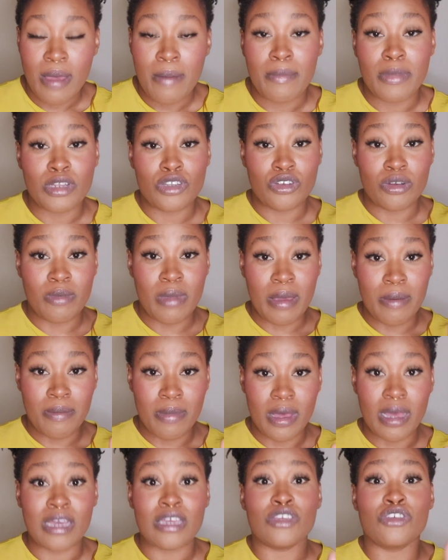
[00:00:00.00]
But
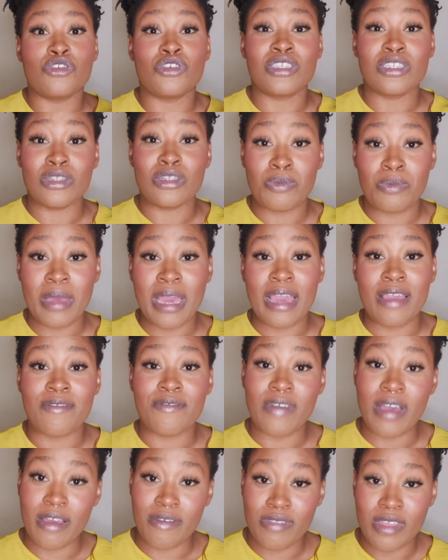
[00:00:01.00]
remember, you're still paying
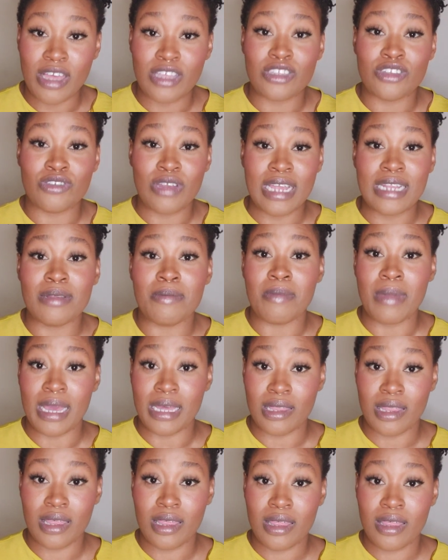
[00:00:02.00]
5,000 Rand a
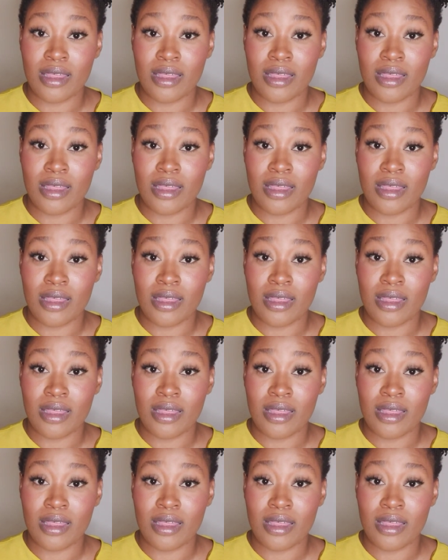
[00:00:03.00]
month